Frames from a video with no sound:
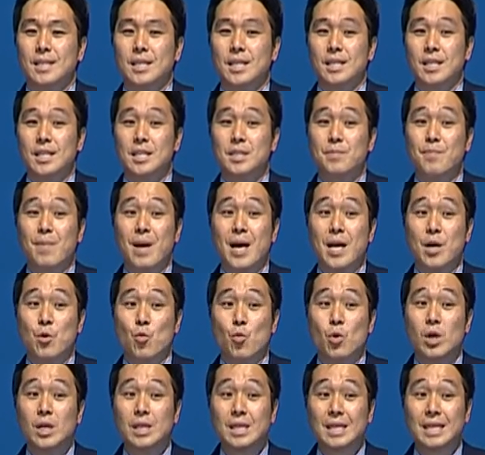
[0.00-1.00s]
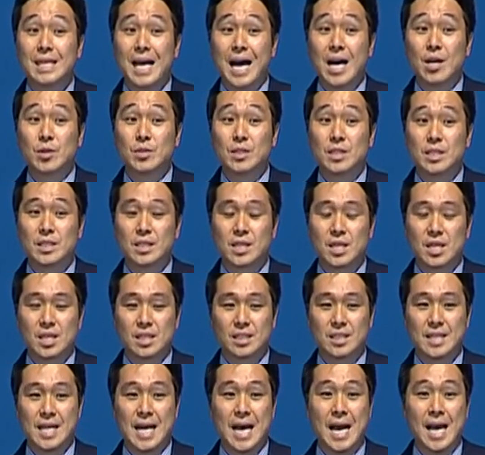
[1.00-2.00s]
it is my
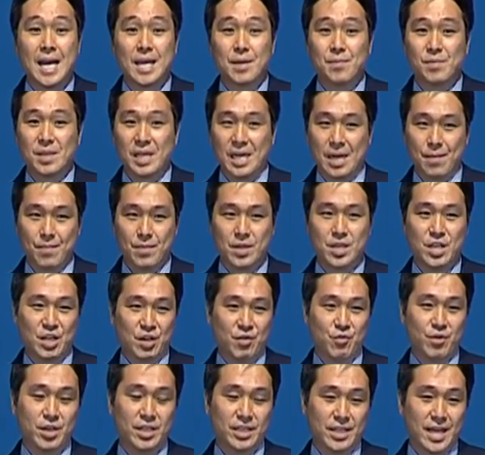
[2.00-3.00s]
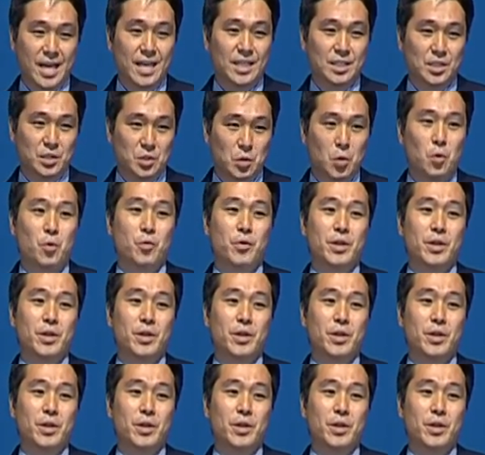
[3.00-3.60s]
1000th time that I'm hearing that story.